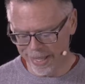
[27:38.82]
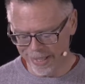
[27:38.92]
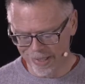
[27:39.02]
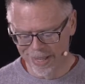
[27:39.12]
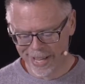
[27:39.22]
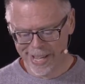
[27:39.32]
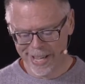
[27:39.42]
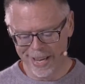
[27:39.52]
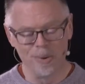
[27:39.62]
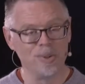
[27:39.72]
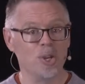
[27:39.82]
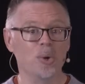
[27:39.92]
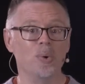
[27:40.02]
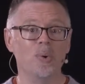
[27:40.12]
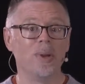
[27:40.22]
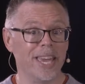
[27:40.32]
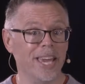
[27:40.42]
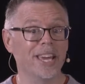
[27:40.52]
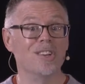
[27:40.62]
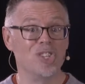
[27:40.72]
this. You know, you
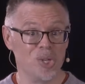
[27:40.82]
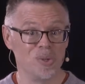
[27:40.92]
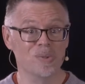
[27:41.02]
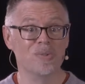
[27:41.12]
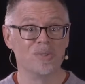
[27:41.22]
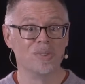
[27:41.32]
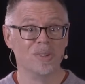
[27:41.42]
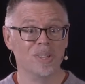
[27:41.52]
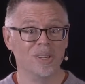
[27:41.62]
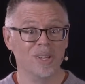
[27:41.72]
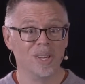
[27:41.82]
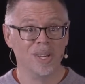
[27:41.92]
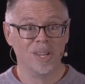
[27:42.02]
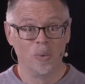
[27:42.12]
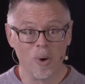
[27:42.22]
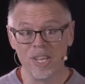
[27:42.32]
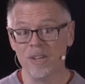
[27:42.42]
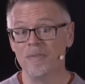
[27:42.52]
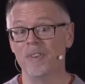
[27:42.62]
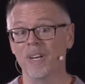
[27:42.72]
can choose what
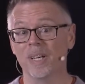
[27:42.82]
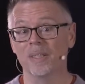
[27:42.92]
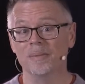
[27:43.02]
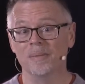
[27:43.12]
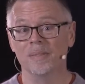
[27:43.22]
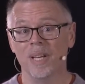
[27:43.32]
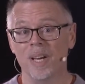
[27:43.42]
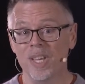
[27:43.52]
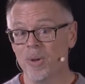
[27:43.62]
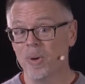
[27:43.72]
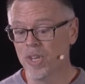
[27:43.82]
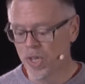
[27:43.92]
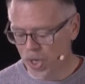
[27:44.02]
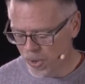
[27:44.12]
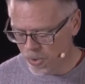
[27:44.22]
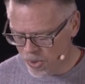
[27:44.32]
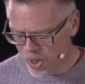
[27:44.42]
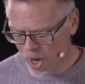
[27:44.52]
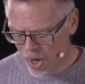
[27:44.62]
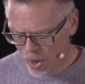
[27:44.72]
you fear. You can
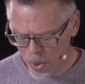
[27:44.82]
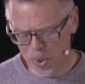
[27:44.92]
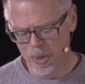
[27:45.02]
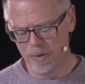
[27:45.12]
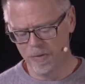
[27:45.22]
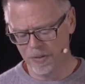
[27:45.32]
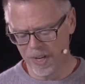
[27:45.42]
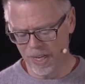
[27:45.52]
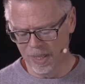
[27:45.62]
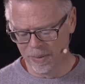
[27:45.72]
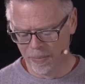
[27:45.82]
choose who you fear.